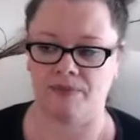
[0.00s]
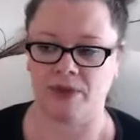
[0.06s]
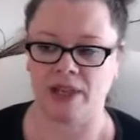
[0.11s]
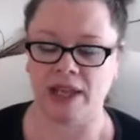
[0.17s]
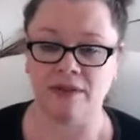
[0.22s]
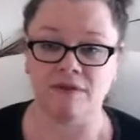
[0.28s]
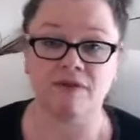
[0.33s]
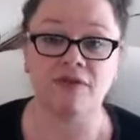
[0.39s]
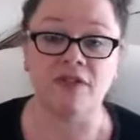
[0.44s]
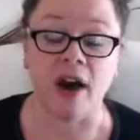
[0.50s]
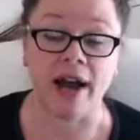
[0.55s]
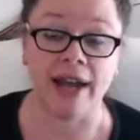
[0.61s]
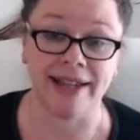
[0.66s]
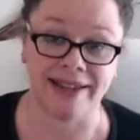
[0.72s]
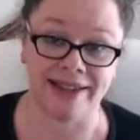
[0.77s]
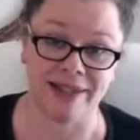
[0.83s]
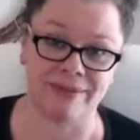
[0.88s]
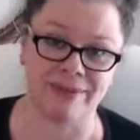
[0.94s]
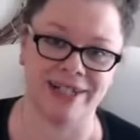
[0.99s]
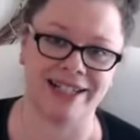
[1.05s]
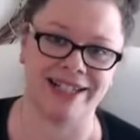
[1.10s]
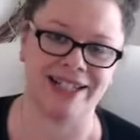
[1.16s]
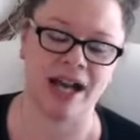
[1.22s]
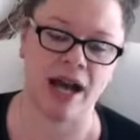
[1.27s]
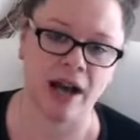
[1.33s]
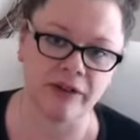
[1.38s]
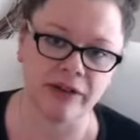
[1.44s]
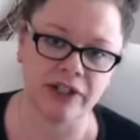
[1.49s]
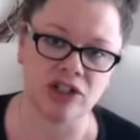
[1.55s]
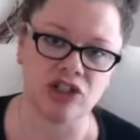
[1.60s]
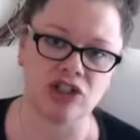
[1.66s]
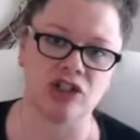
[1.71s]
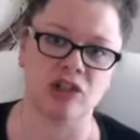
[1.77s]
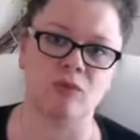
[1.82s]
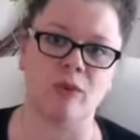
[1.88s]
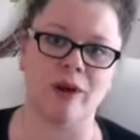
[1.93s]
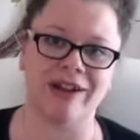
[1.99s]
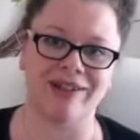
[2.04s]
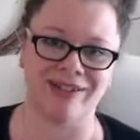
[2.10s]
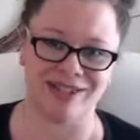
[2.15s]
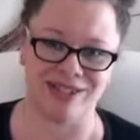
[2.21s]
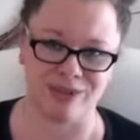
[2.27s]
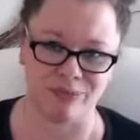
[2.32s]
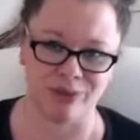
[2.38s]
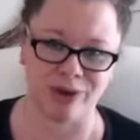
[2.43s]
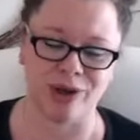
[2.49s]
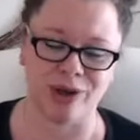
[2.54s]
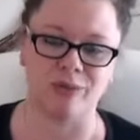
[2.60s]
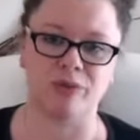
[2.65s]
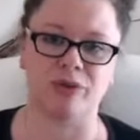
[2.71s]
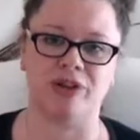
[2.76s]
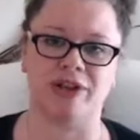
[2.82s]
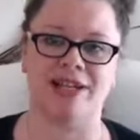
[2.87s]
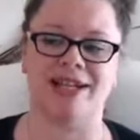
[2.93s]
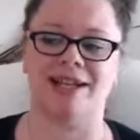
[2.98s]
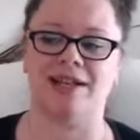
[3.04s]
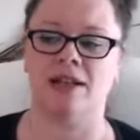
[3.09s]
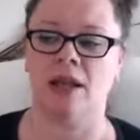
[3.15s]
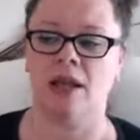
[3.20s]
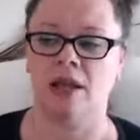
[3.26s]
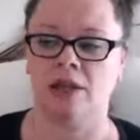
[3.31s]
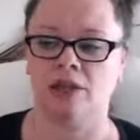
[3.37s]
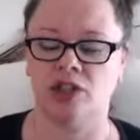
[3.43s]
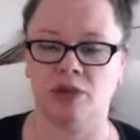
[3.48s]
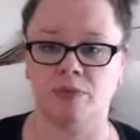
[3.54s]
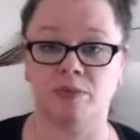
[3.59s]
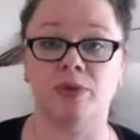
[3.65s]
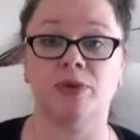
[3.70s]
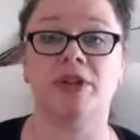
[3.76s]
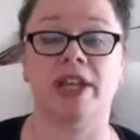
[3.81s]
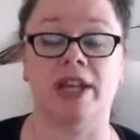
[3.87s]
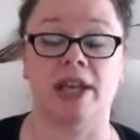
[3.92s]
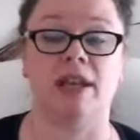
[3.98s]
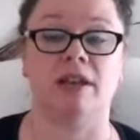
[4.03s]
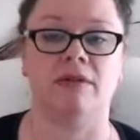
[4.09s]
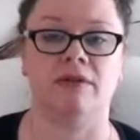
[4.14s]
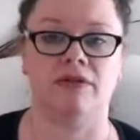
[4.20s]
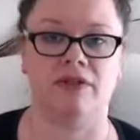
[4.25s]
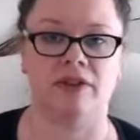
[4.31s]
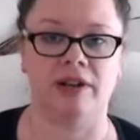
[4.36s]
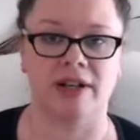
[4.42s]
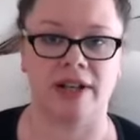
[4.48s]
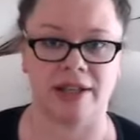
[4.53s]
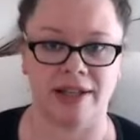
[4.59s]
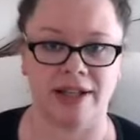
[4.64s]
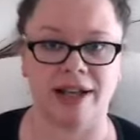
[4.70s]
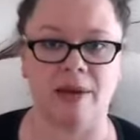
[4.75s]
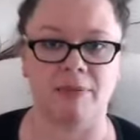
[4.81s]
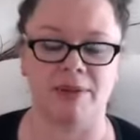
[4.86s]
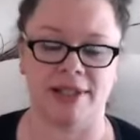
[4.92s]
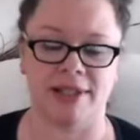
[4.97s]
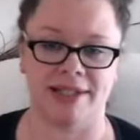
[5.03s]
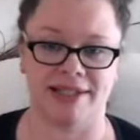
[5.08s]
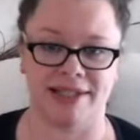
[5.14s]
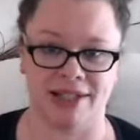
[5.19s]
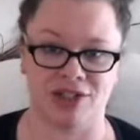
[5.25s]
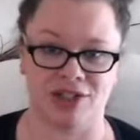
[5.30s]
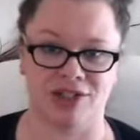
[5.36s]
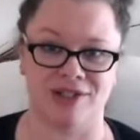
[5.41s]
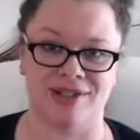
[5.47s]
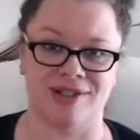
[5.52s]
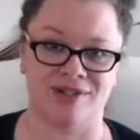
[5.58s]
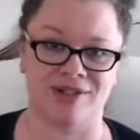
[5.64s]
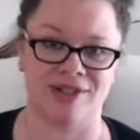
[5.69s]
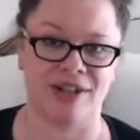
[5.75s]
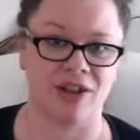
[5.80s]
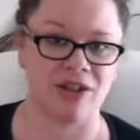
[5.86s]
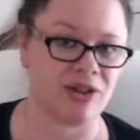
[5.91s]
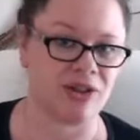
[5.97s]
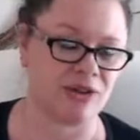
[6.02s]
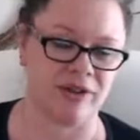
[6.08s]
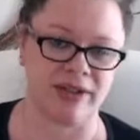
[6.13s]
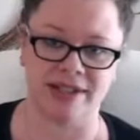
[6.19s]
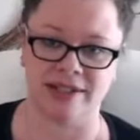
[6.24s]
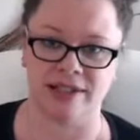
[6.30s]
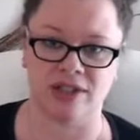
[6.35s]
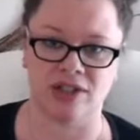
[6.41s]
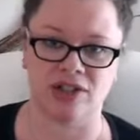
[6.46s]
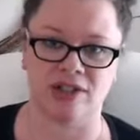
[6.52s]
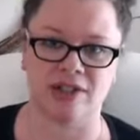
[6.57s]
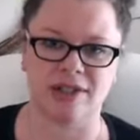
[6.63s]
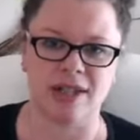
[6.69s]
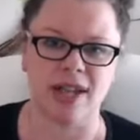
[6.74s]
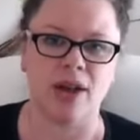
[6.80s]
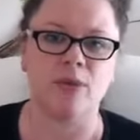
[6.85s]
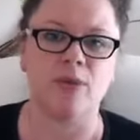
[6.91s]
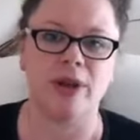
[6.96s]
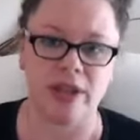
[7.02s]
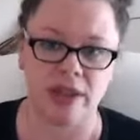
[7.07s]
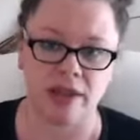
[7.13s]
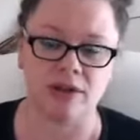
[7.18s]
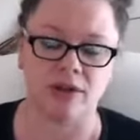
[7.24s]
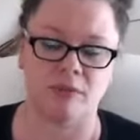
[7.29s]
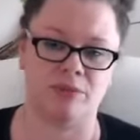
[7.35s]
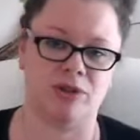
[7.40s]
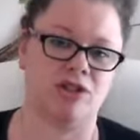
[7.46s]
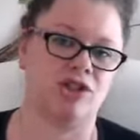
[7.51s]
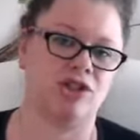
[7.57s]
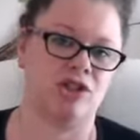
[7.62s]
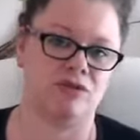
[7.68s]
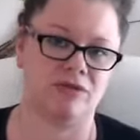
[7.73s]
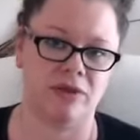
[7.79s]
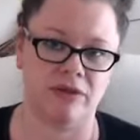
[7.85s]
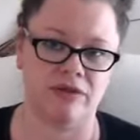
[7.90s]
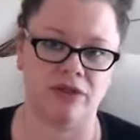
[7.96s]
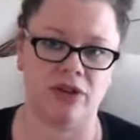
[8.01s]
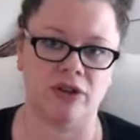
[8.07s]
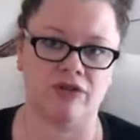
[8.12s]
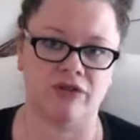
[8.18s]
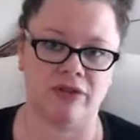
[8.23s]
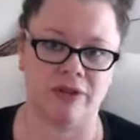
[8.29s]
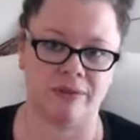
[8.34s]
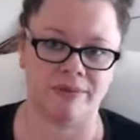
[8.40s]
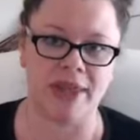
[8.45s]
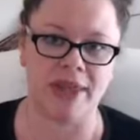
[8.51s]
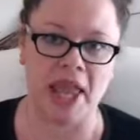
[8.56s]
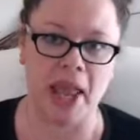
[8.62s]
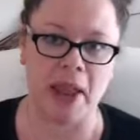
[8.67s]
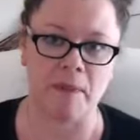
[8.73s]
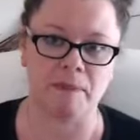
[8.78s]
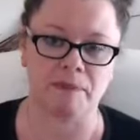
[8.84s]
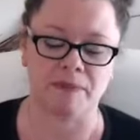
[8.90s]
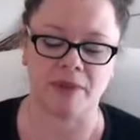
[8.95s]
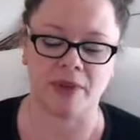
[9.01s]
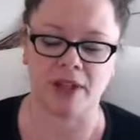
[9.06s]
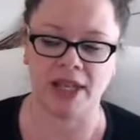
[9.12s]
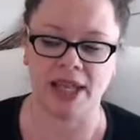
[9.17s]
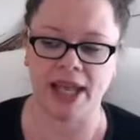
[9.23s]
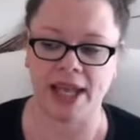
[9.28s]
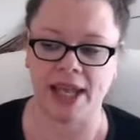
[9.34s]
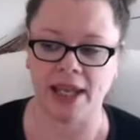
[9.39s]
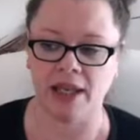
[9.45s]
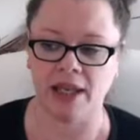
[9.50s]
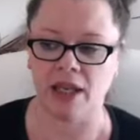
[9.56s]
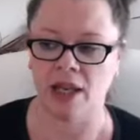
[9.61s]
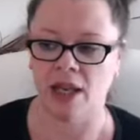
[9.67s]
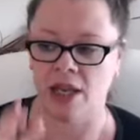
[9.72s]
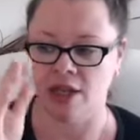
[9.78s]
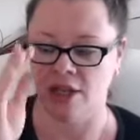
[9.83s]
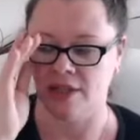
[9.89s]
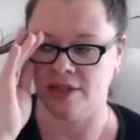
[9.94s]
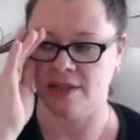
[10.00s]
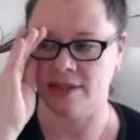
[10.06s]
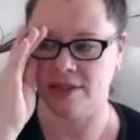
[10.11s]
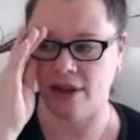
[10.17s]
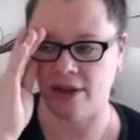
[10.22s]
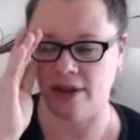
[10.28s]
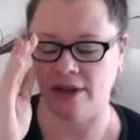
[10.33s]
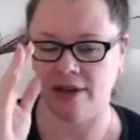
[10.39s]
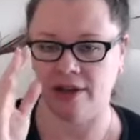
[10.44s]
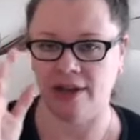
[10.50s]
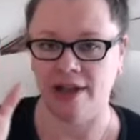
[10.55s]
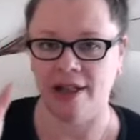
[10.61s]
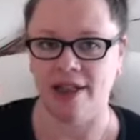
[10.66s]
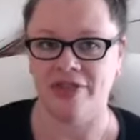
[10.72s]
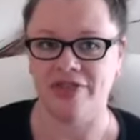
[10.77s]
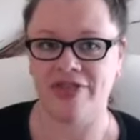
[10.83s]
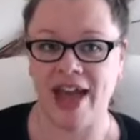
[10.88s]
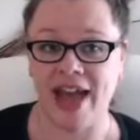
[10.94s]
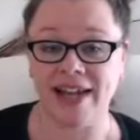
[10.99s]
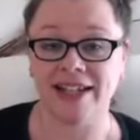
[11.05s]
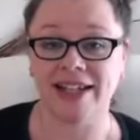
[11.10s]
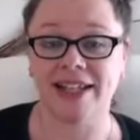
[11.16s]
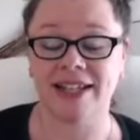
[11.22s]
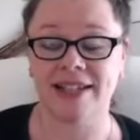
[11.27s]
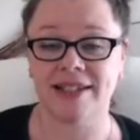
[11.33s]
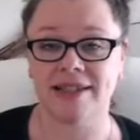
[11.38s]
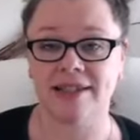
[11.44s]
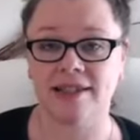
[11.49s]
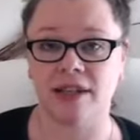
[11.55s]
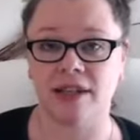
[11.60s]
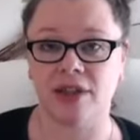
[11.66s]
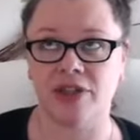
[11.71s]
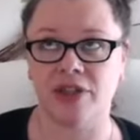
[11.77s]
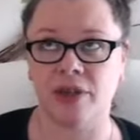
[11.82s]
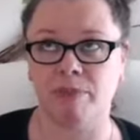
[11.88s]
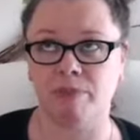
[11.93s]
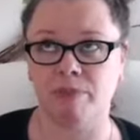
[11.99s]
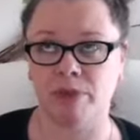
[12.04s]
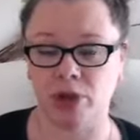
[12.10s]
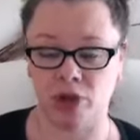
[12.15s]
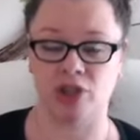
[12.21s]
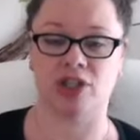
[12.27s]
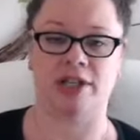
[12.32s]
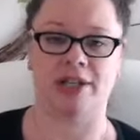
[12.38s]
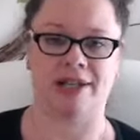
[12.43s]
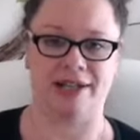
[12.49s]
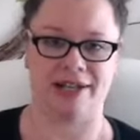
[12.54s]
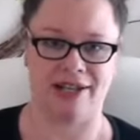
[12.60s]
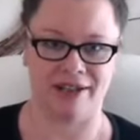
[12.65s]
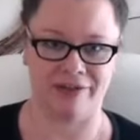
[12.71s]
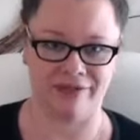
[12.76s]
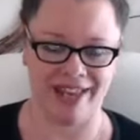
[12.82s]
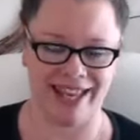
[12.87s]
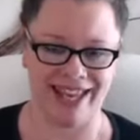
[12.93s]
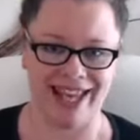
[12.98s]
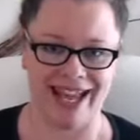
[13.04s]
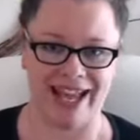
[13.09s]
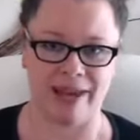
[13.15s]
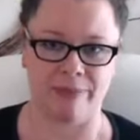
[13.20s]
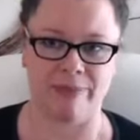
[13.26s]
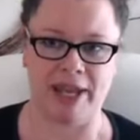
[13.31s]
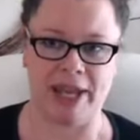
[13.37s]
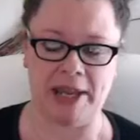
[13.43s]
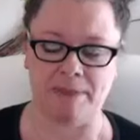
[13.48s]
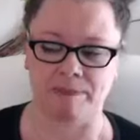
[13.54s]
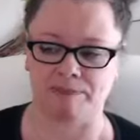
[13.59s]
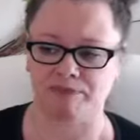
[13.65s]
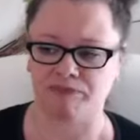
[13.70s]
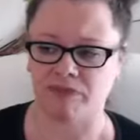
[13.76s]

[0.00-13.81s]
invite them and encourage them where it's appropriate to book in for another couple of sessions or another 3 sessions with an option to review from there. Okay, so that is the beauty of EAP.